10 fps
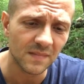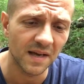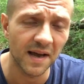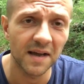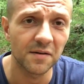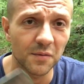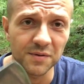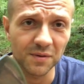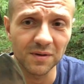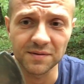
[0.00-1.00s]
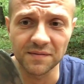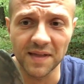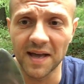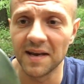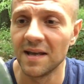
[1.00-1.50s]
and the results of
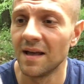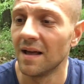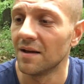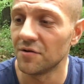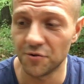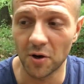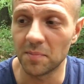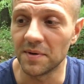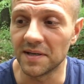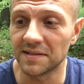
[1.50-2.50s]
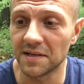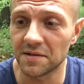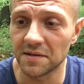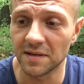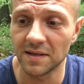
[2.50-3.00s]
that sharpening session.